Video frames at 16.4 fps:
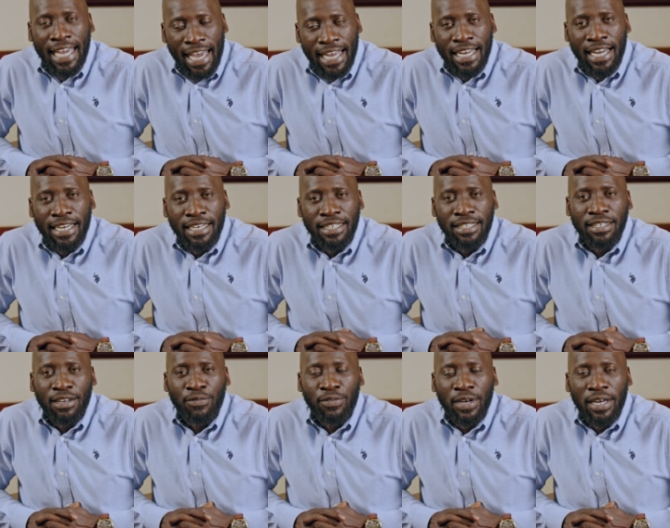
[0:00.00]
Kenya, in East
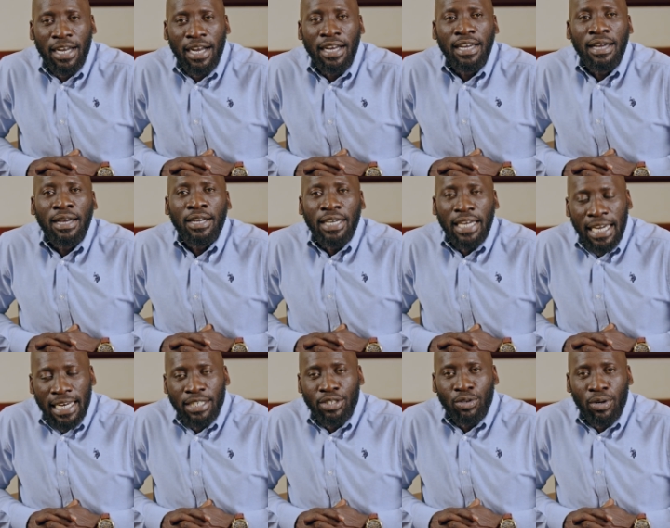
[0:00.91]
Africa,
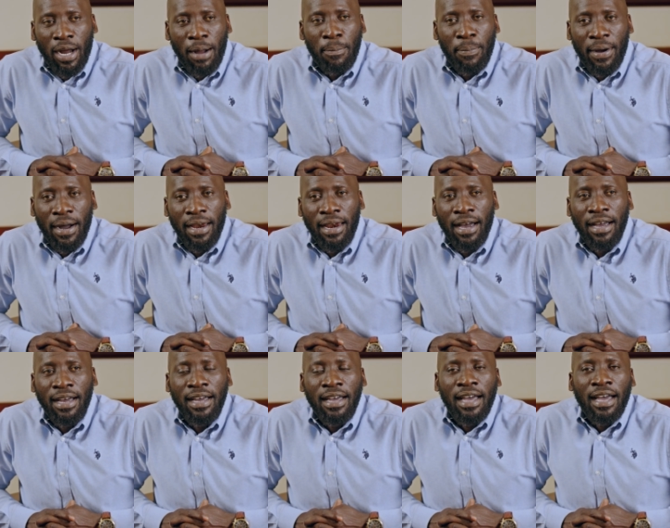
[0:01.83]
into
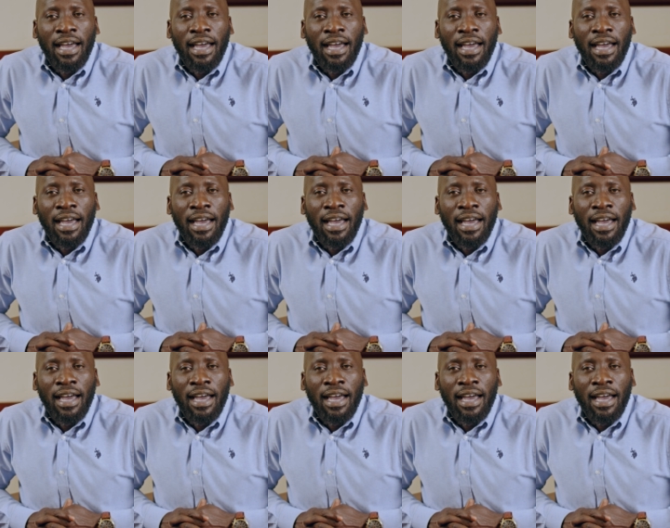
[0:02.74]
Kampala,